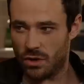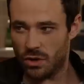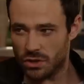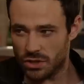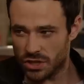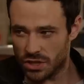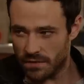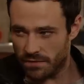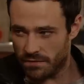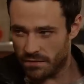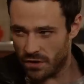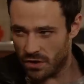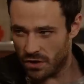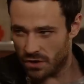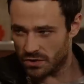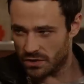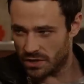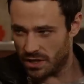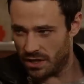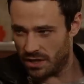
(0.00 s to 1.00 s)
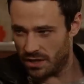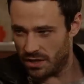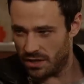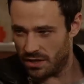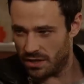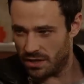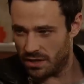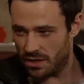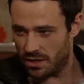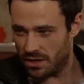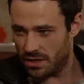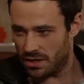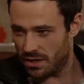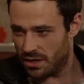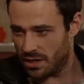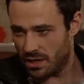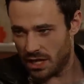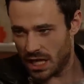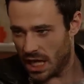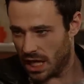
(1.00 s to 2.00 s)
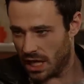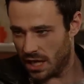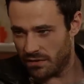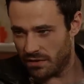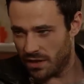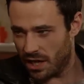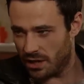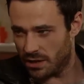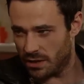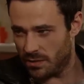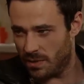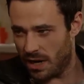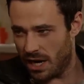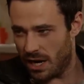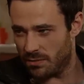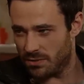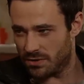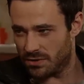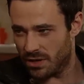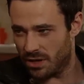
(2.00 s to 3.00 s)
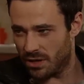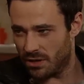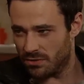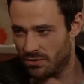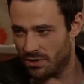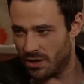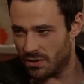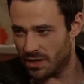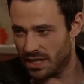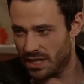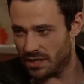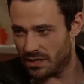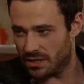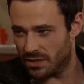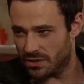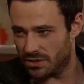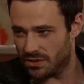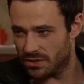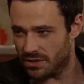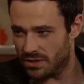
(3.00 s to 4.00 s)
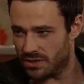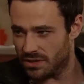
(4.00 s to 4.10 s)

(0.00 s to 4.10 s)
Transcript: course you can force her. I never liked doing what I was told. No kid does.